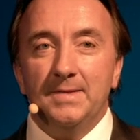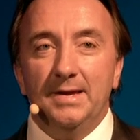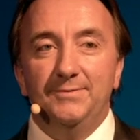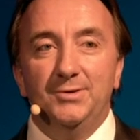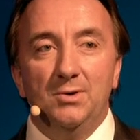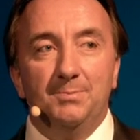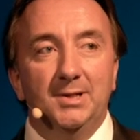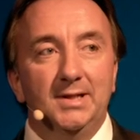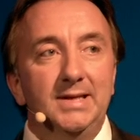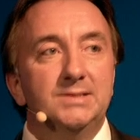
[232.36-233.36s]
if you're a
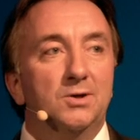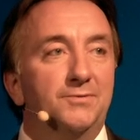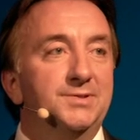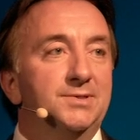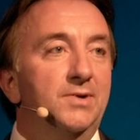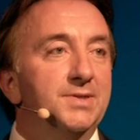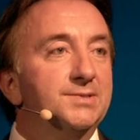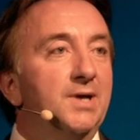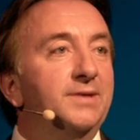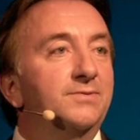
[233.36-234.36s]
police officer at the
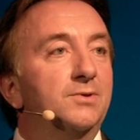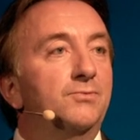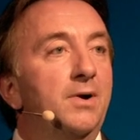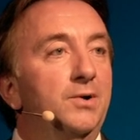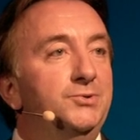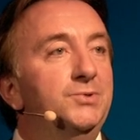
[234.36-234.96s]
side of the road,